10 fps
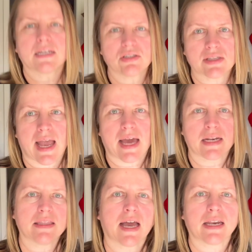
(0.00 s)
I just
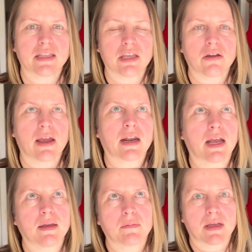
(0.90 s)
added that in there, and
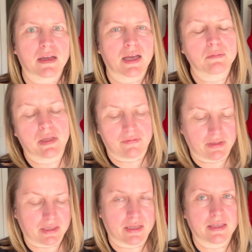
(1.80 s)
I'm
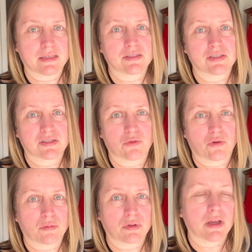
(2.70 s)
loving it. I think it's just
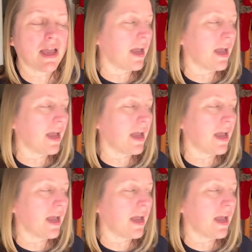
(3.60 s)
adorable.